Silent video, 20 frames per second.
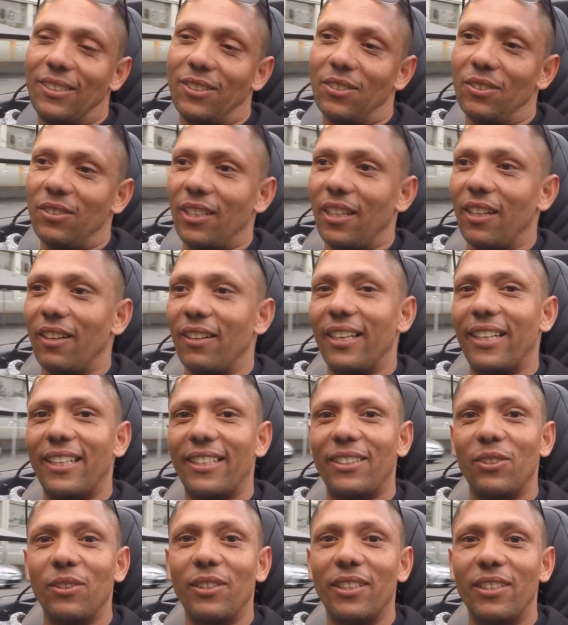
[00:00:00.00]

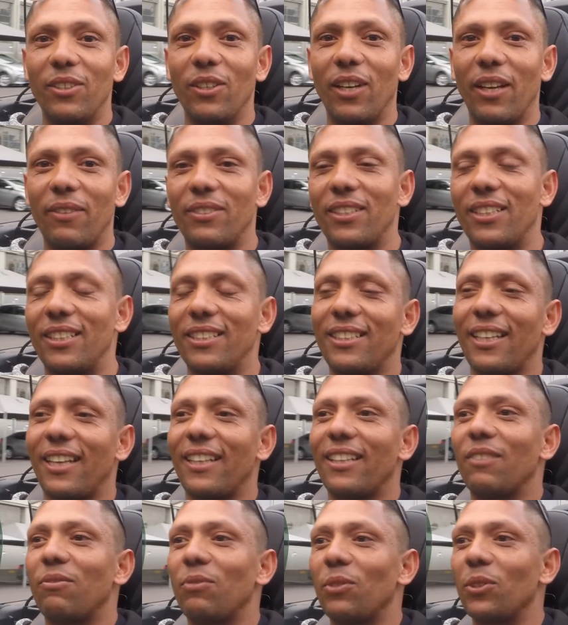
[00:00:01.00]
You'll have to
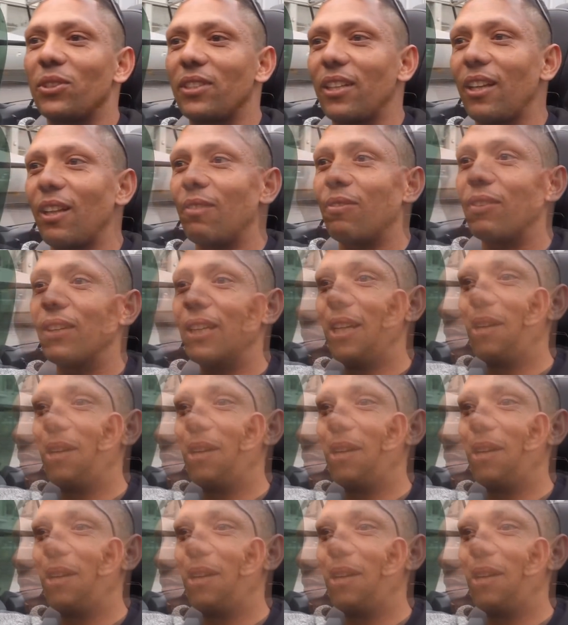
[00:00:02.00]
decide that for yourself.